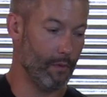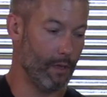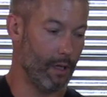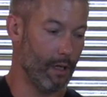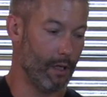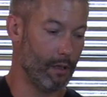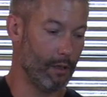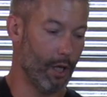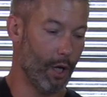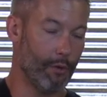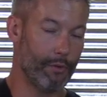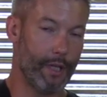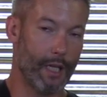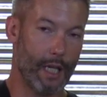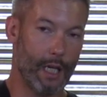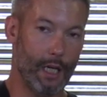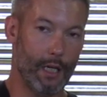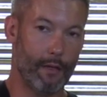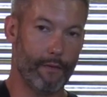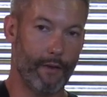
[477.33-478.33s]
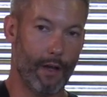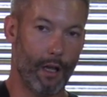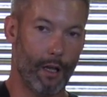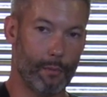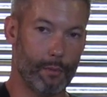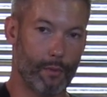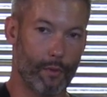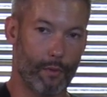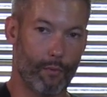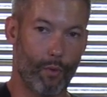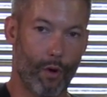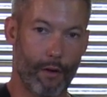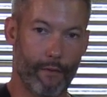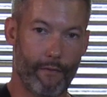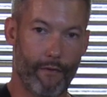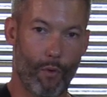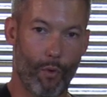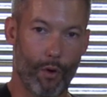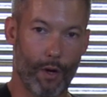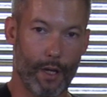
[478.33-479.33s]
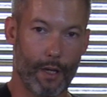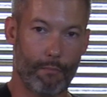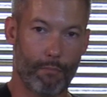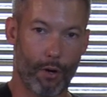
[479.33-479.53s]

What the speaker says: a load that he developed with 140